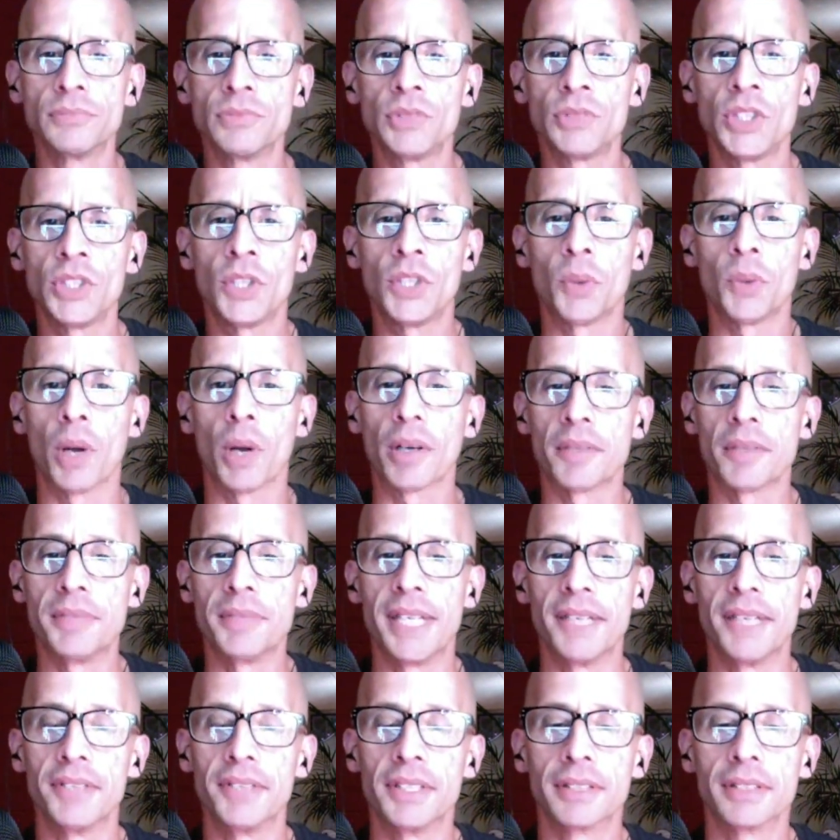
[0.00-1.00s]
You're welcome,
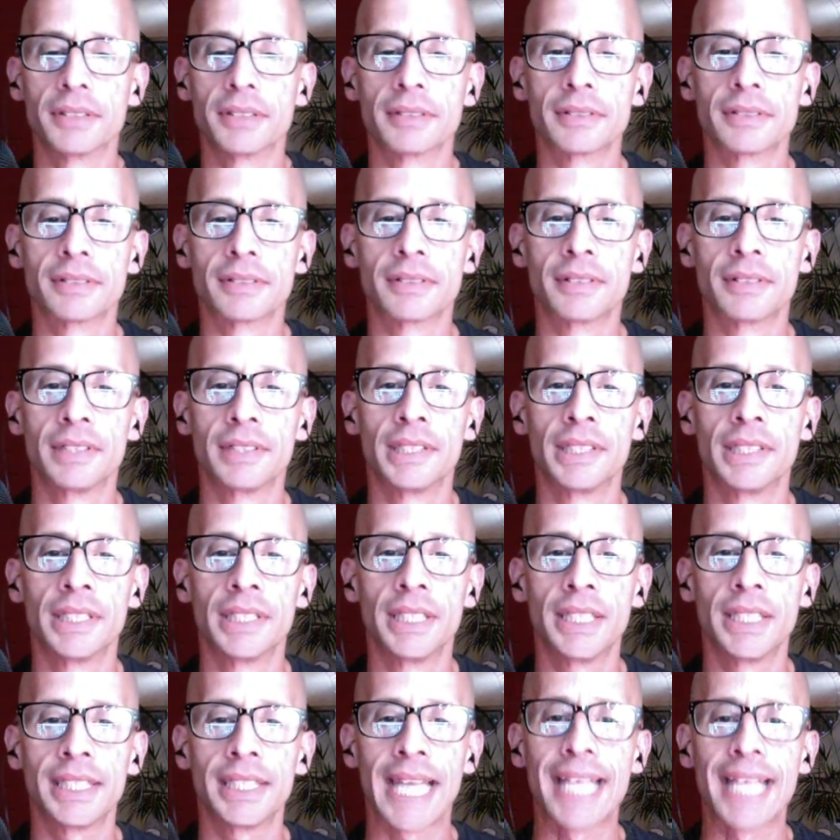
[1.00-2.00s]
David.
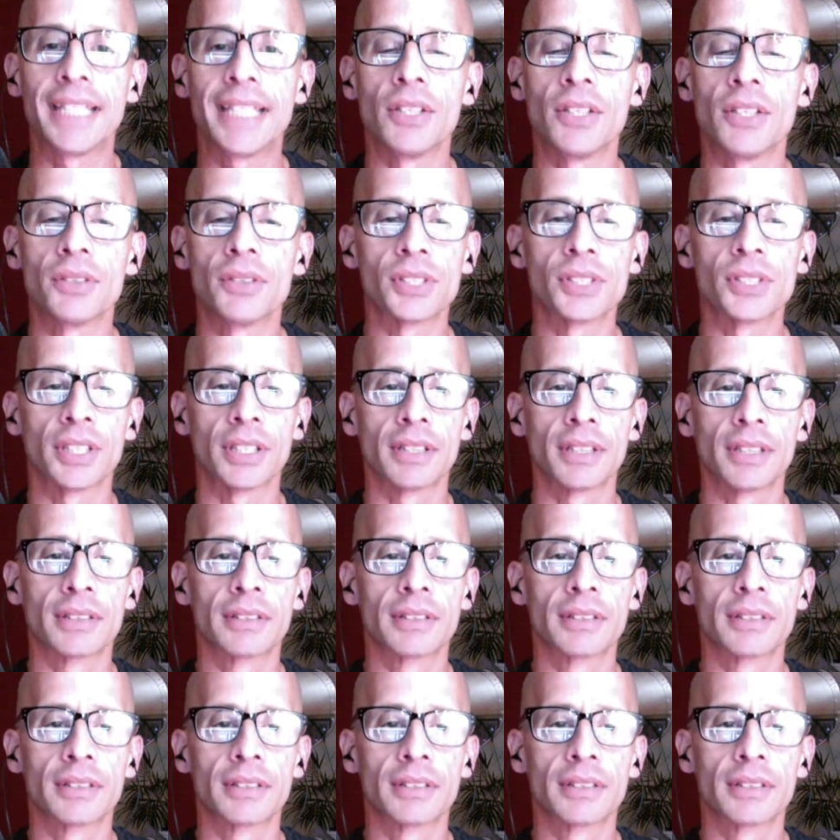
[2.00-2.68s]
Thank you, sir.